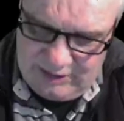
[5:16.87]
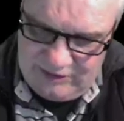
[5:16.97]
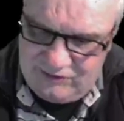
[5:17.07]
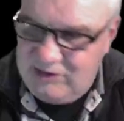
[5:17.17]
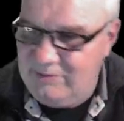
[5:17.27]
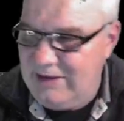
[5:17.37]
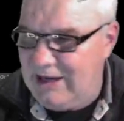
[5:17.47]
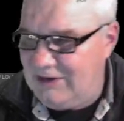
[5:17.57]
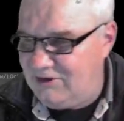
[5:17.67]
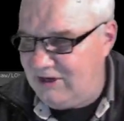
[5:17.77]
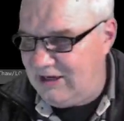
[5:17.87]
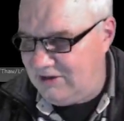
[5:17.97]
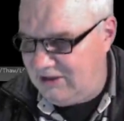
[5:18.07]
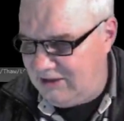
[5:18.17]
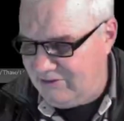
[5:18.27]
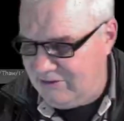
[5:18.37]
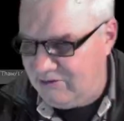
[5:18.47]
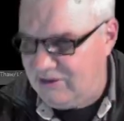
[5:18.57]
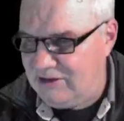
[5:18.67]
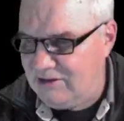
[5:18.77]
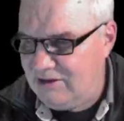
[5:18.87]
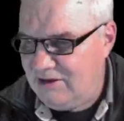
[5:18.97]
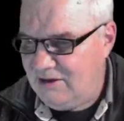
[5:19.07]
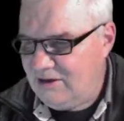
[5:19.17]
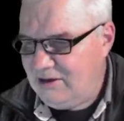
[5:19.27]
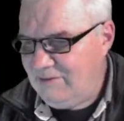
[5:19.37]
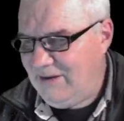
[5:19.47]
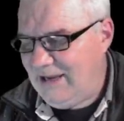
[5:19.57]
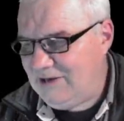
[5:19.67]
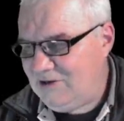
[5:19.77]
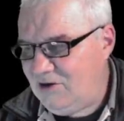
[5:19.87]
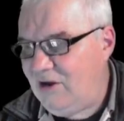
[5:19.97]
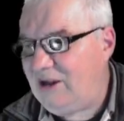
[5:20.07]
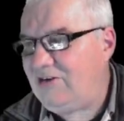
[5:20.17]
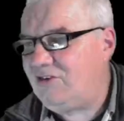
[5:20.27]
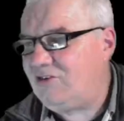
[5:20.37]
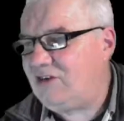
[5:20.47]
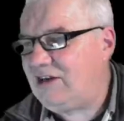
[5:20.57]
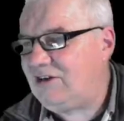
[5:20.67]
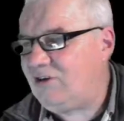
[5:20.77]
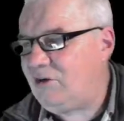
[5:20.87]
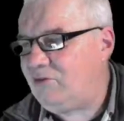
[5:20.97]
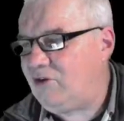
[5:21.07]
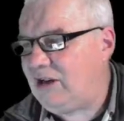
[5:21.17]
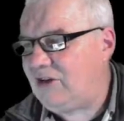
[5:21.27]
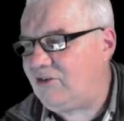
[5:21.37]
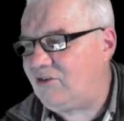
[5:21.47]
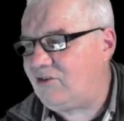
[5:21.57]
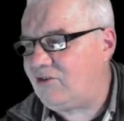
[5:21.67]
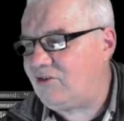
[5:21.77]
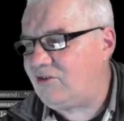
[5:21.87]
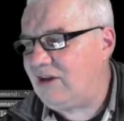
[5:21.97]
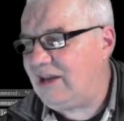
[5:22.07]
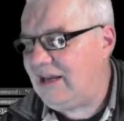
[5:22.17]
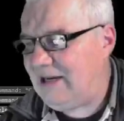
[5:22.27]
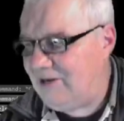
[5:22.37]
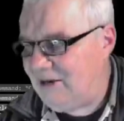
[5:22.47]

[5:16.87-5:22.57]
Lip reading: command down here in the command line. Select objects and